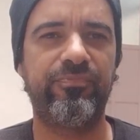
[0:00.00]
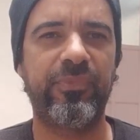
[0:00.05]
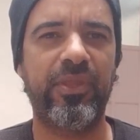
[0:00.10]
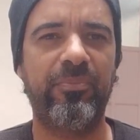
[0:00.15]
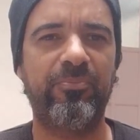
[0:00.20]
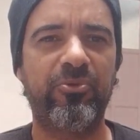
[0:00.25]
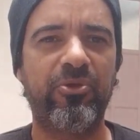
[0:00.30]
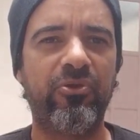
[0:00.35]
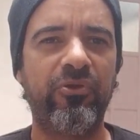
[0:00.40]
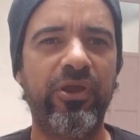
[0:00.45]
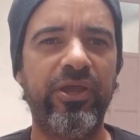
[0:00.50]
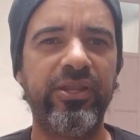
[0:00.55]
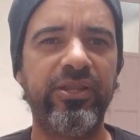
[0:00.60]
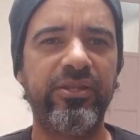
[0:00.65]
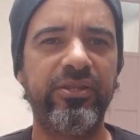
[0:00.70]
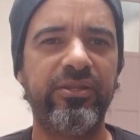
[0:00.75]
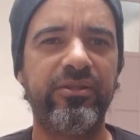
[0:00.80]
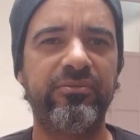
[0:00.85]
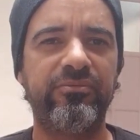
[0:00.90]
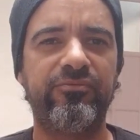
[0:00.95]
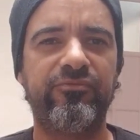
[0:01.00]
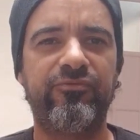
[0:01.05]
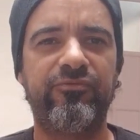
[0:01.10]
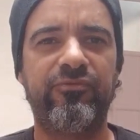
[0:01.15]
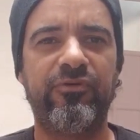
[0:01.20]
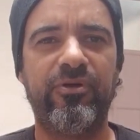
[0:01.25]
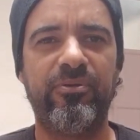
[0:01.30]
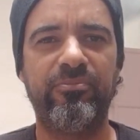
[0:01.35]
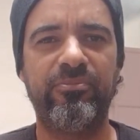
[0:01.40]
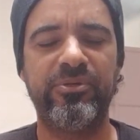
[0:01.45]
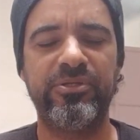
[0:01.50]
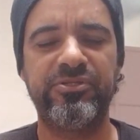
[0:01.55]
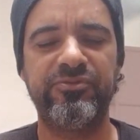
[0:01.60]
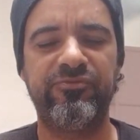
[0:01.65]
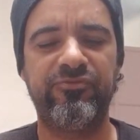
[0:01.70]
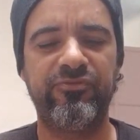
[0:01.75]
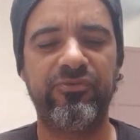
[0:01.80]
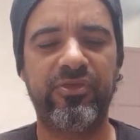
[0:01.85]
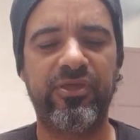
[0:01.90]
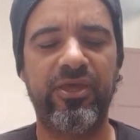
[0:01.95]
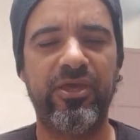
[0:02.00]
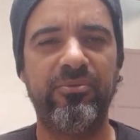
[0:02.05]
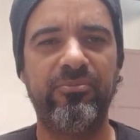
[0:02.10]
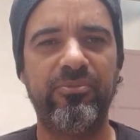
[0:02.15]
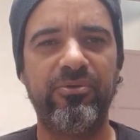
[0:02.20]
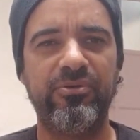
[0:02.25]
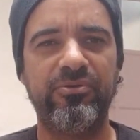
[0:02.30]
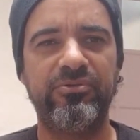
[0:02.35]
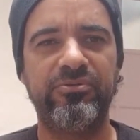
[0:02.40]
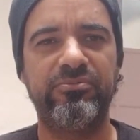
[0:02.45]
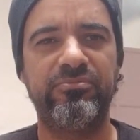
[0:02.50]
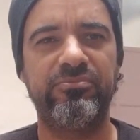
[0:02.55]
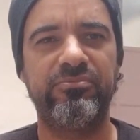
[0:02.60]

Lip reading: upgrading from a different camera,